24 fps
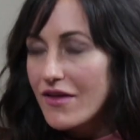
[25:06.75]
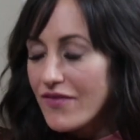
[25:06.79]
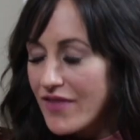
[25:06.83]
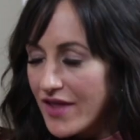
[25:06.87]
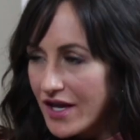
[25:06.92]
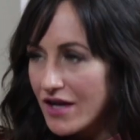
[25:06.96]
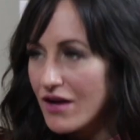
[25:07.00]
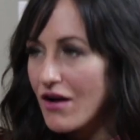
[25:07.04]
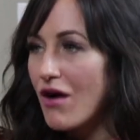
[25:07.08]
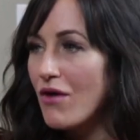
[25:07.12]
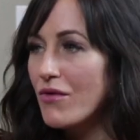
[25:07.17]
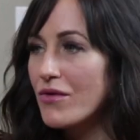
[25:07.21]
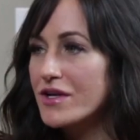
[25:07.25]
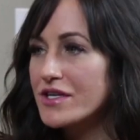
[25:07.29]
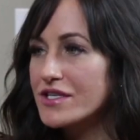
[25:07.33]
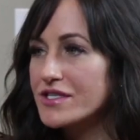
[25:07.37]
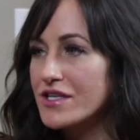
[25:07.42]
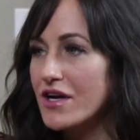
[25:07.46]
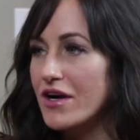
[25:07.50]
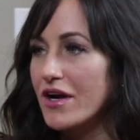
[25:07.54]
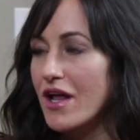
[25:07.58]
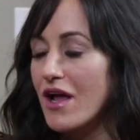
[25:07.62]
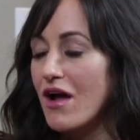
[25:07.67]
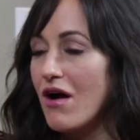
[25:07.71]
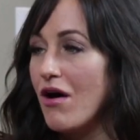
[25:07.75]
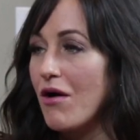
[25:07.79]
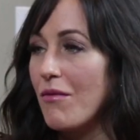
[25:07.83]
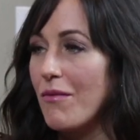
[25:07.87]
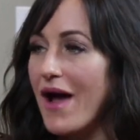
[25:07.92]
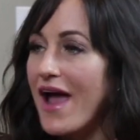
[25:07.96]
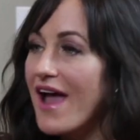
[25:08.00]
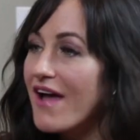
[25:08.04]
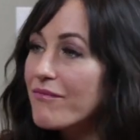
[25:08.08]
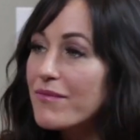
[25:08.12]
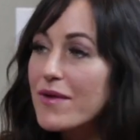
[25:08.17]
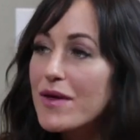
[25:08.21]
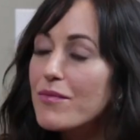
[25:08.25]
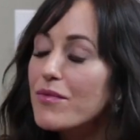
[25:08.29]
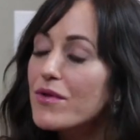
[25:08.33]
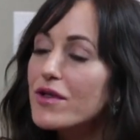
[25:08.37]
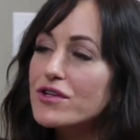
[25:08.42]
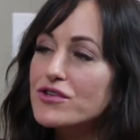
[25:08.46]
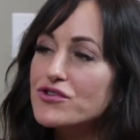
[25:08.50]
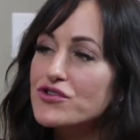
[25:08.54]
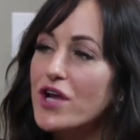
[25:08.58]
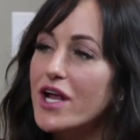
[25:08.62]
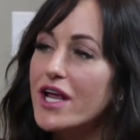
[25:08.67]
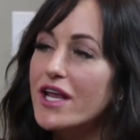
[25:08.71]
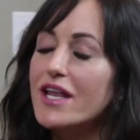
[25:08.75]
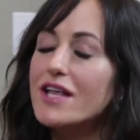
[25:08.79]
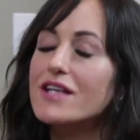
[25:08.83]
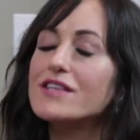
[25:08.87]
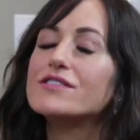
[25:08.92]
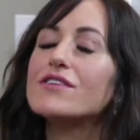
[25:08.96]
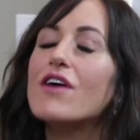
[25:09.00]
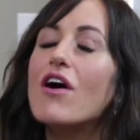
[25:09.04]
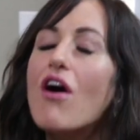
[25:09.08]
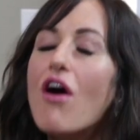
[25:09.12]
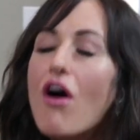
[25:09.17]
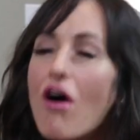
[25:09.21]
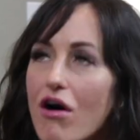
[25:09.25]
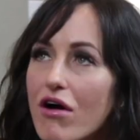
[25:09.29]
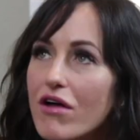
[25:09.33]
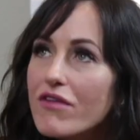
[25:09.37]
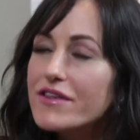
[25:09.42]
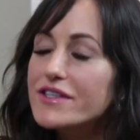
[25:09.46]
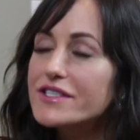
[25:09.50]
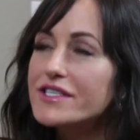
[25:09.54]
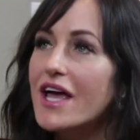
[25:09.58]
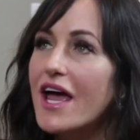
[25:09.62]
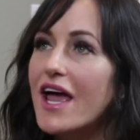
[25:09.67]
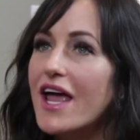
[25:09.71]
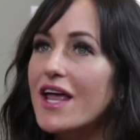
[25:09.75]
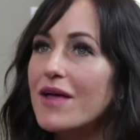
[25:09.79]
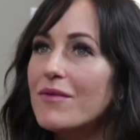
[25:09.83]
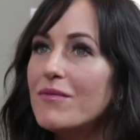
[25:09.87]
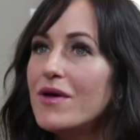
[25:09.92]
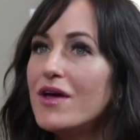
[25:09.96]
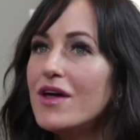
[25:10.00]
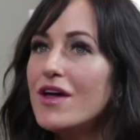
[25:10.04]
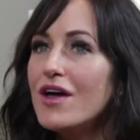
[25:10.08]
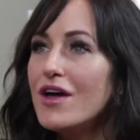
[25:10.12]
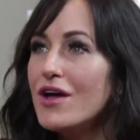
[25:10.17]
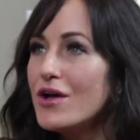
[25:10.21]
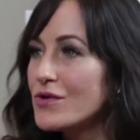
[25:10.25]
they can always start at home. I have people in trainings all the time